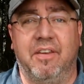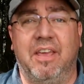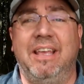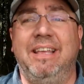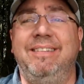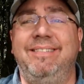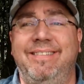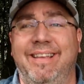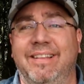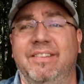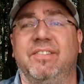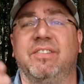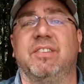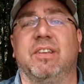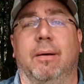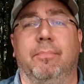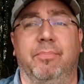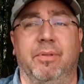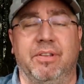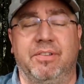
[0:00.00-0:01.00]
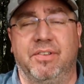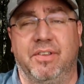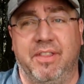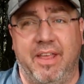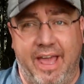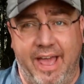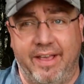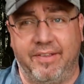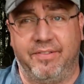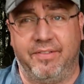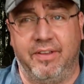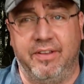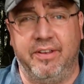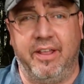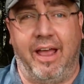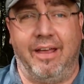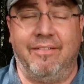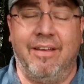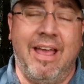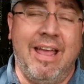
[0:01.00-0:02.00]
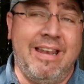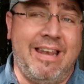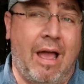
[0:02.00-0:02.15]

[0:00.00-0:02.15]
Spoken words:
He did something to the ESEE knife.